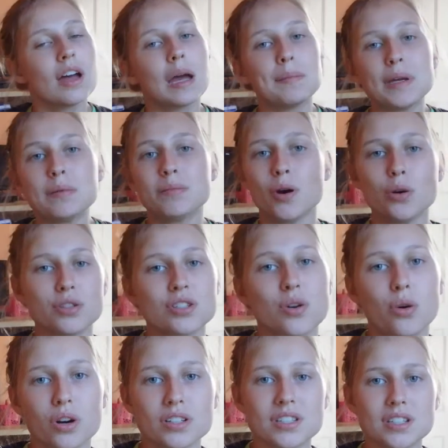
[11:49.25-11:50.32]
I mean, most
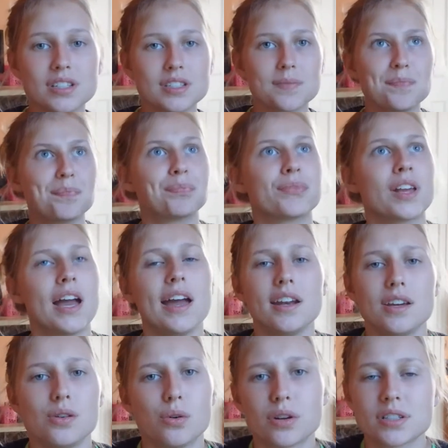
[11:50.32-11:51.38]
horses,
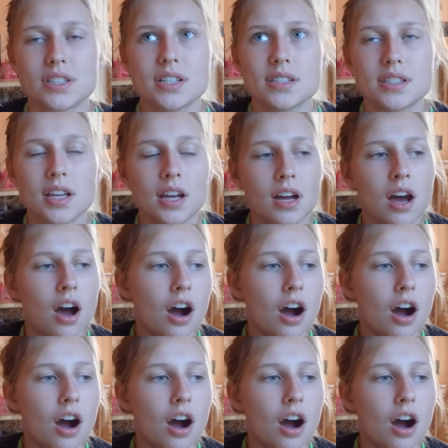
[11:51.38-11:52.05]
any horses,